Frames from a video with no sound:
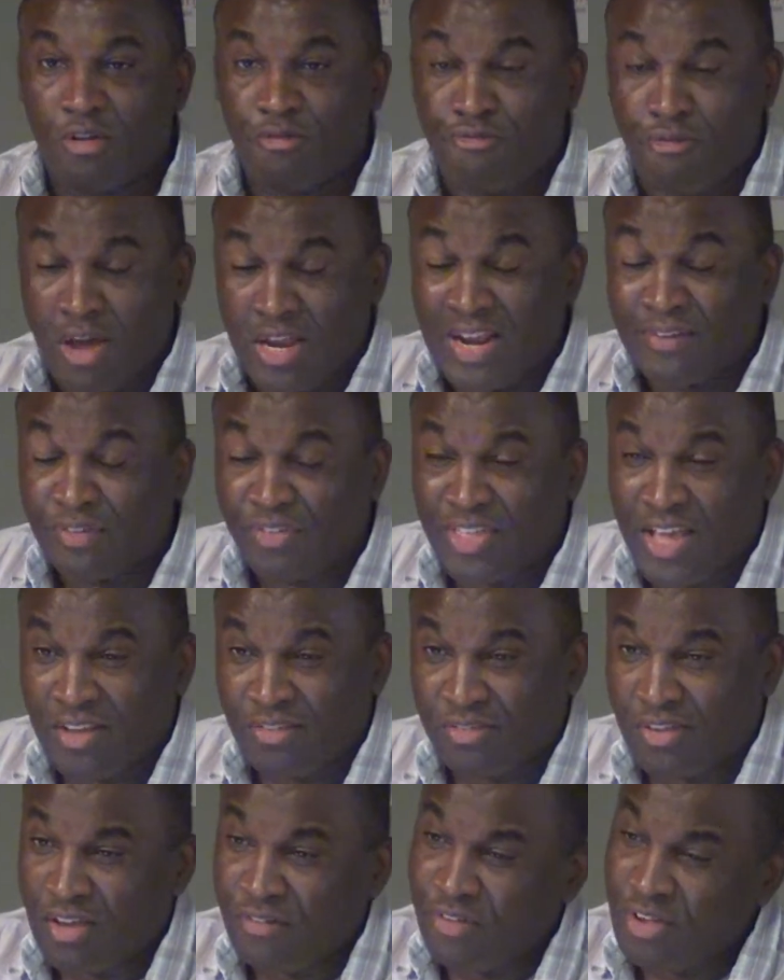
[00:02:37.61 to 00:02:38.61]
Right after
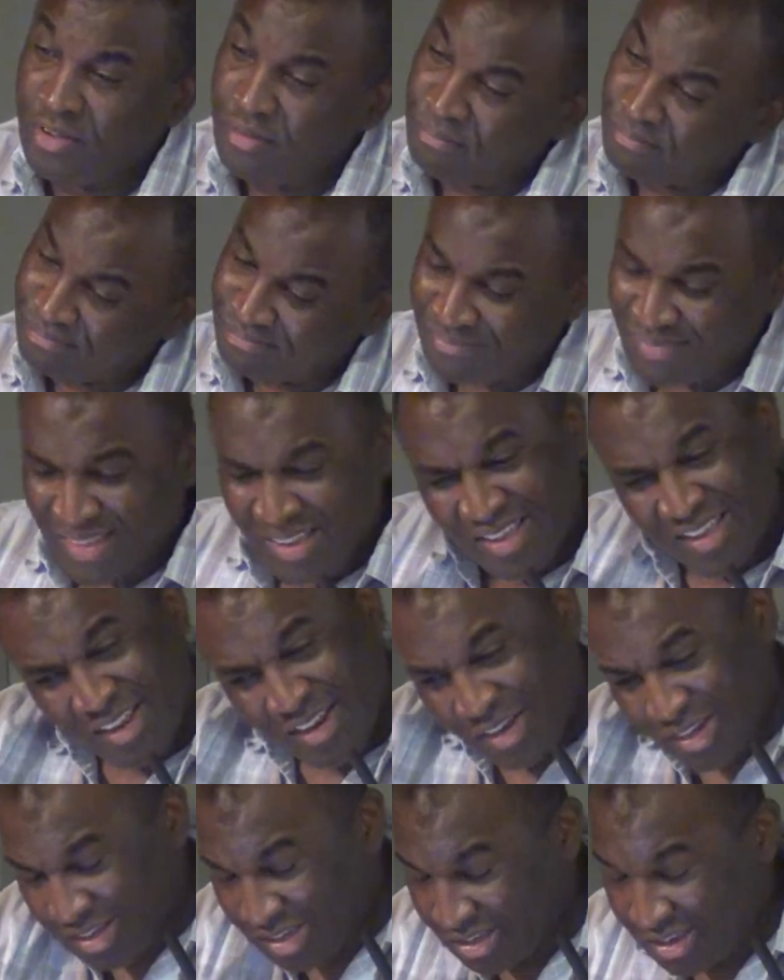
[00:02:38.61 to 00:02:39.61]
Thanksgiving,
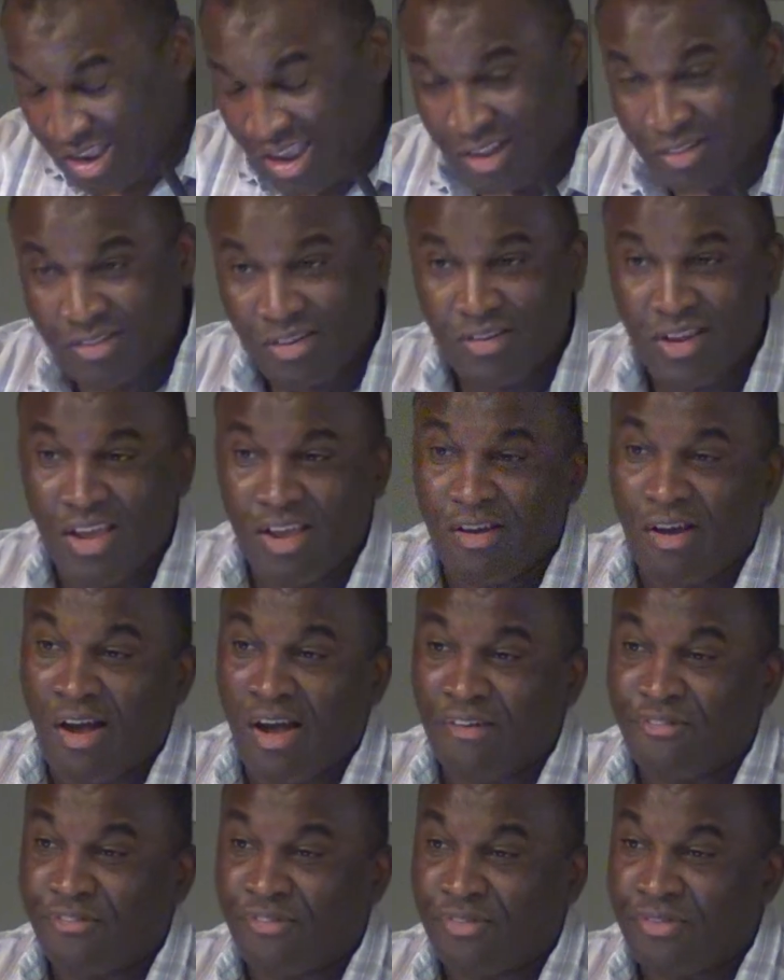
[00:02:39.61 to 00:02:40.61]
take the day
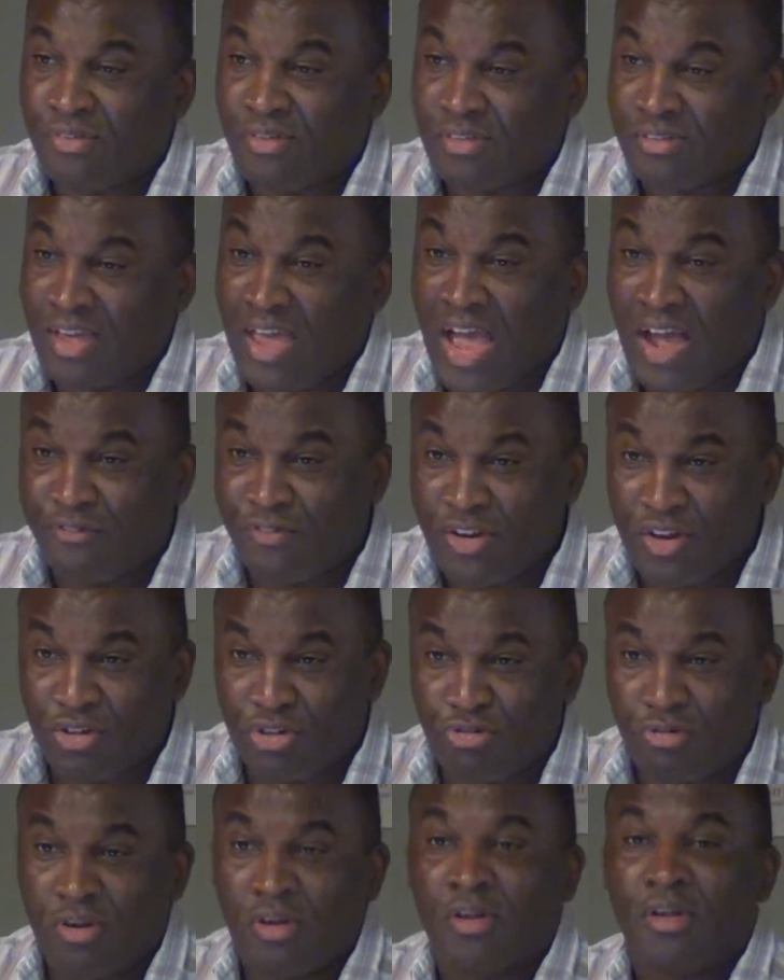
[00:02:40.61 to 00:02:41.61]
off. It's a half day.
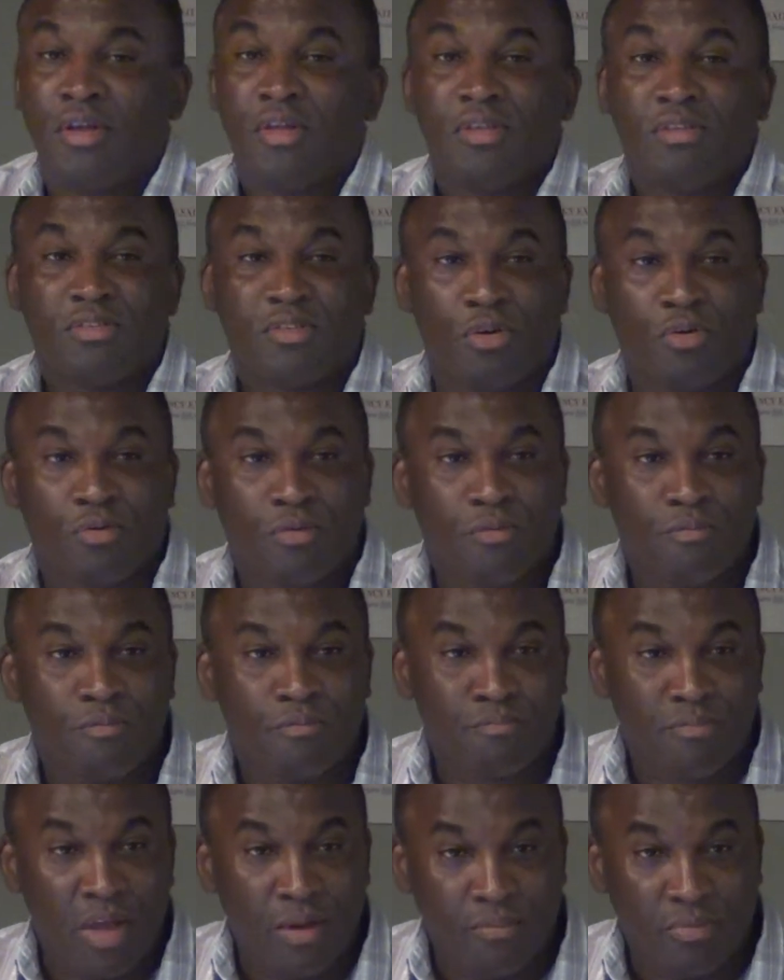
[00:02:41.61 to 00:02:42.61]
So
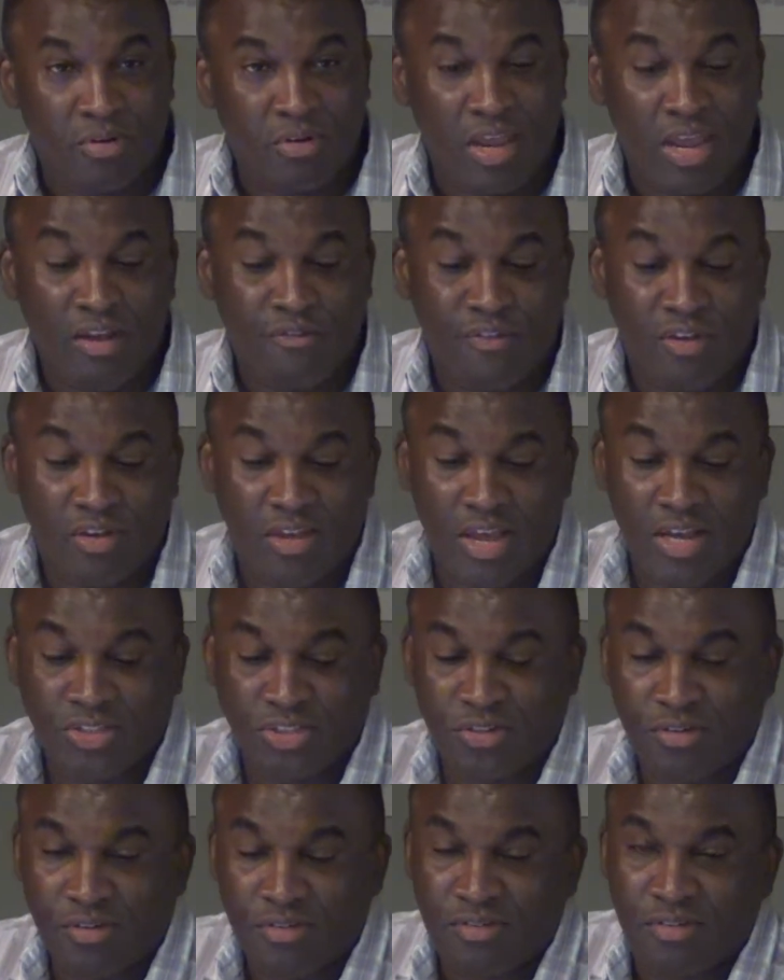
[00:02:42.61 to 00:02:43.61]
remember, take
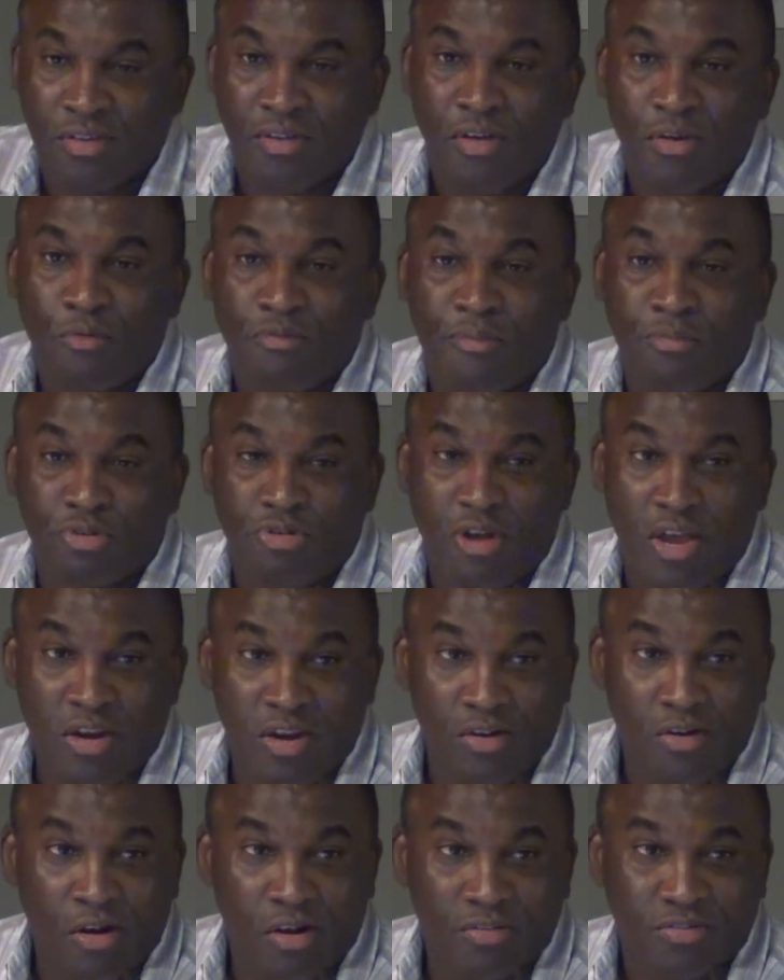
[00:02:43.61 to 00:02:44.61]
vacations from
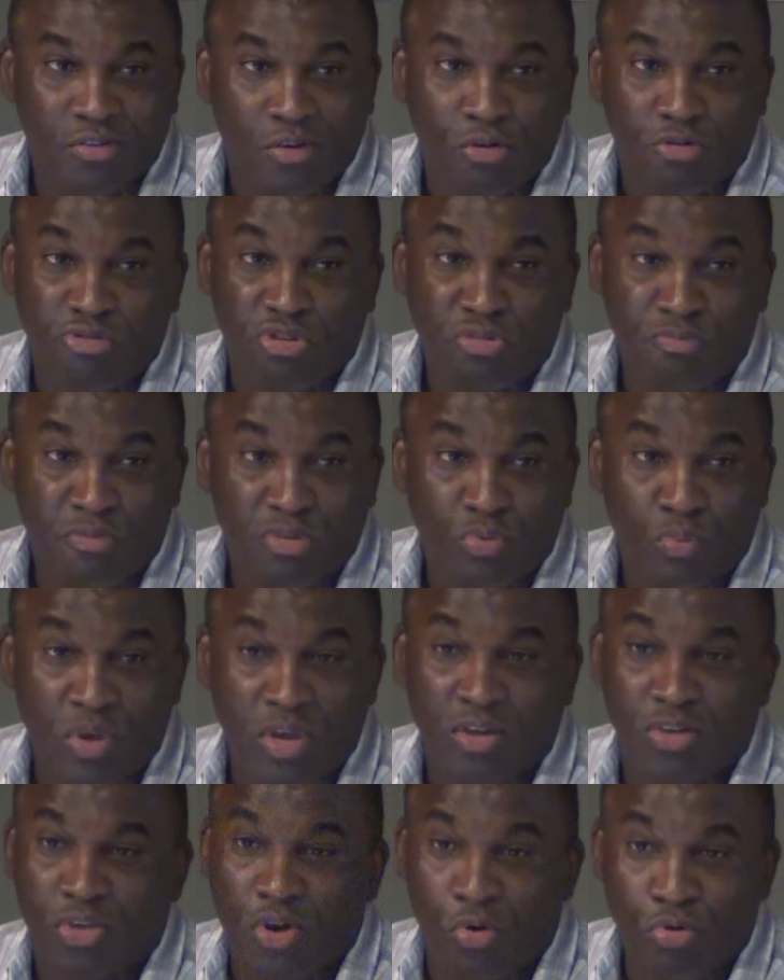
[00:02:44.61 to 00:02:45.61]
trading also. Christmas
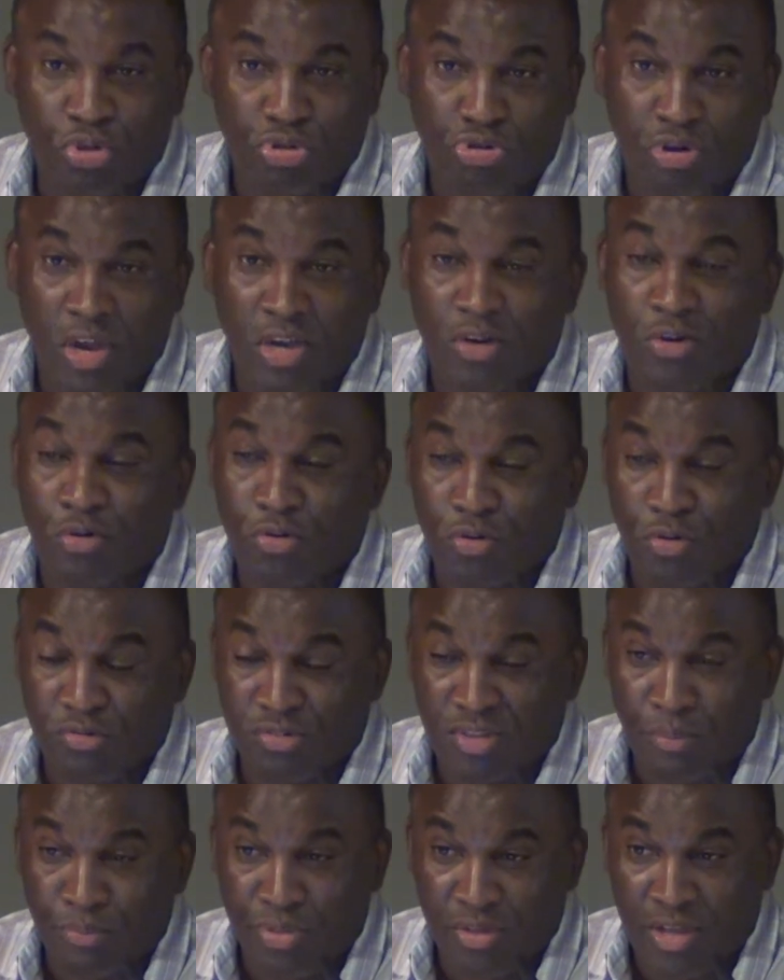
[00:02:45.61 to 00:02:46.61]
week, don't trade, go do
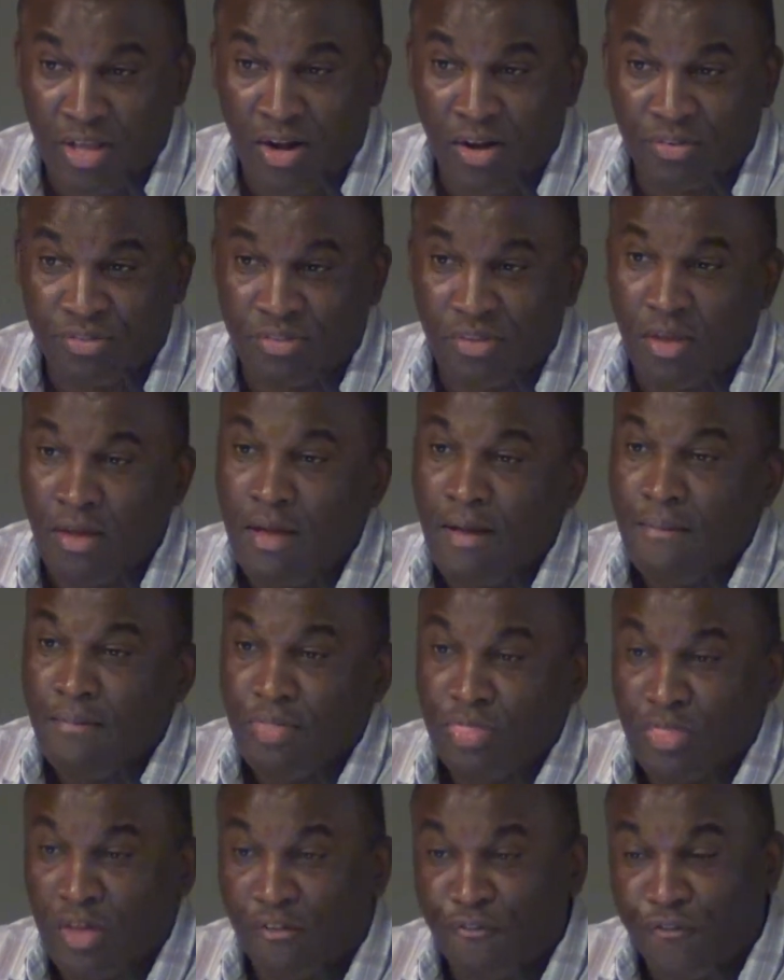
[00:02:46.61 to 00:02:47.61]
something else.
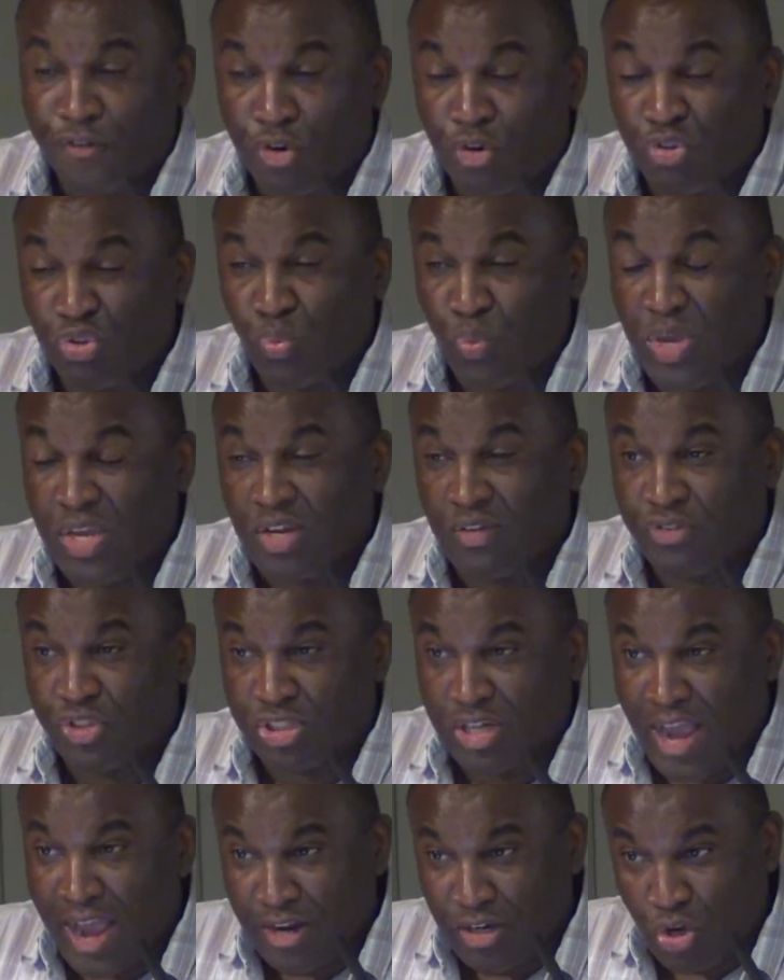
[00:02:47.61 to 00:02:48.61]
That first week of
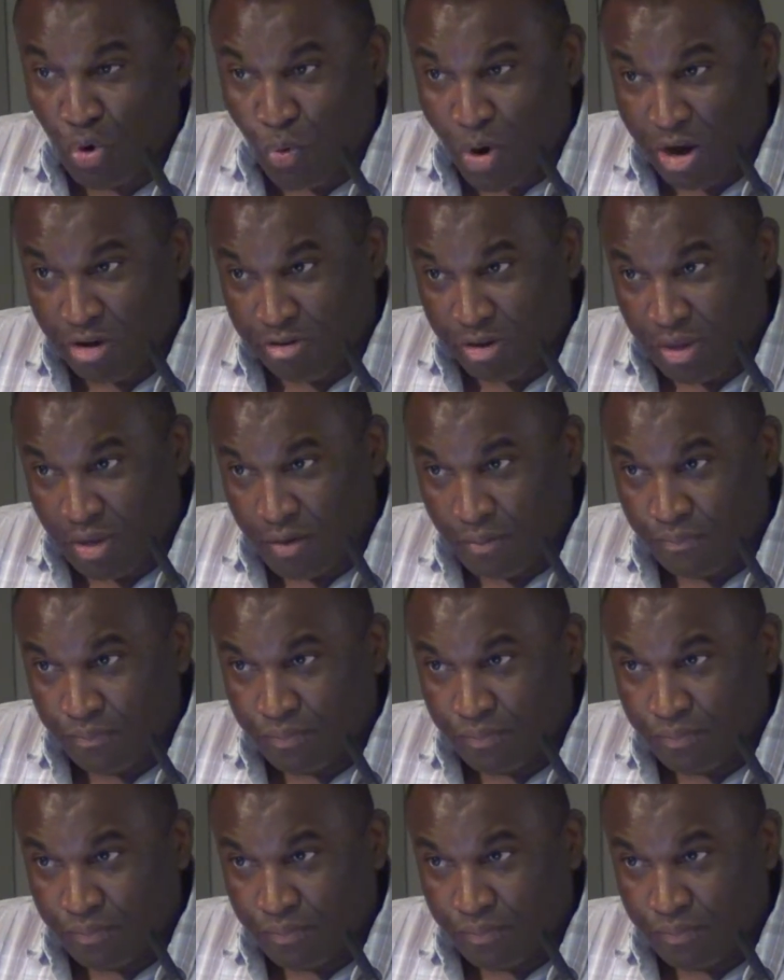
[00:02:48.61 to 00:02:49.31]
January